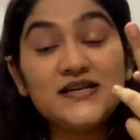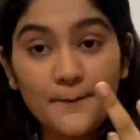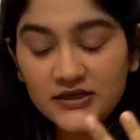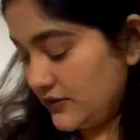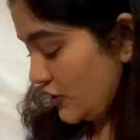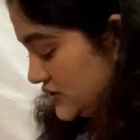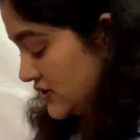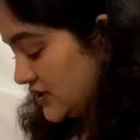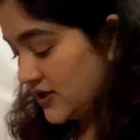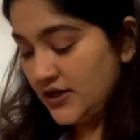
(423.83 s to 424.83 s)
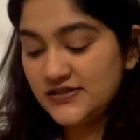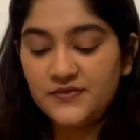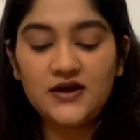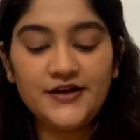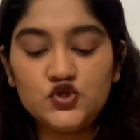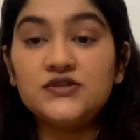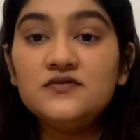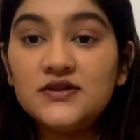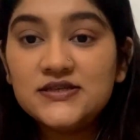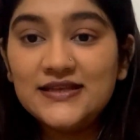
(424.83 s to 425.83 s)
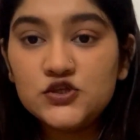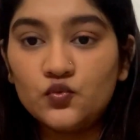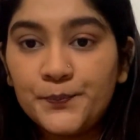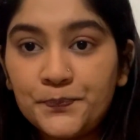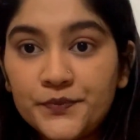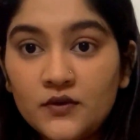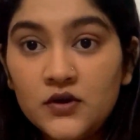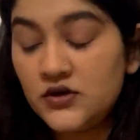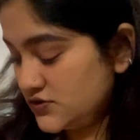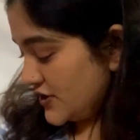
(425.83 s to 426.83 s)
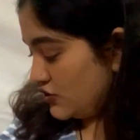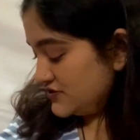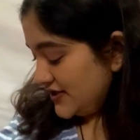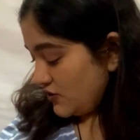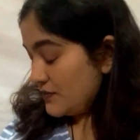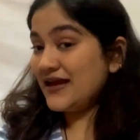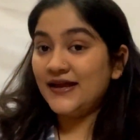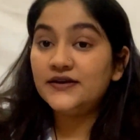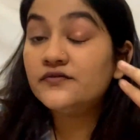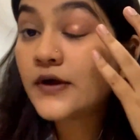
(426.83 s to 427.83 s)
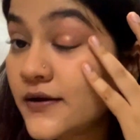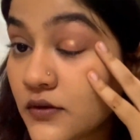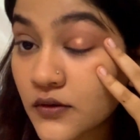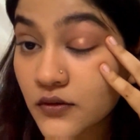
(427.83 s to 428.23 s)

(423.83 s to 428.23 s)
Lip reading: there's a double color because I had chosen these two. So you can also see it on my eyelid if you can.